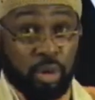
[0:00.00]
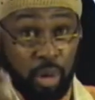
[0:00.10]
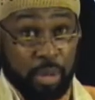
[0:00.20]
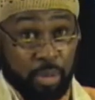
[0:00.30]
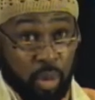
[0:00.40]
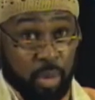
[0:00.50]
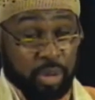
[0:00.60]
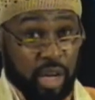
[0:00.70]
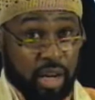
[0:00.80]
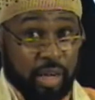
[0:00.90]
Remember what we
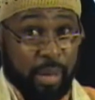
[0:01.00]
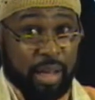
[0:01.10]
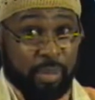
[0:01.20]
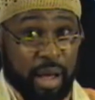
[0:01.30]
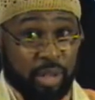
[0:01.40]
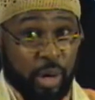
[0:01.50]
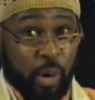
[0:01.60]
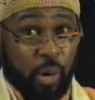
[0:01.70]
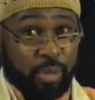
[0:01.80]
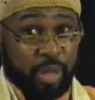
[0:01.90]
were talking about
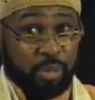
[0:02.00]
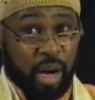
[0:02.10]
Job,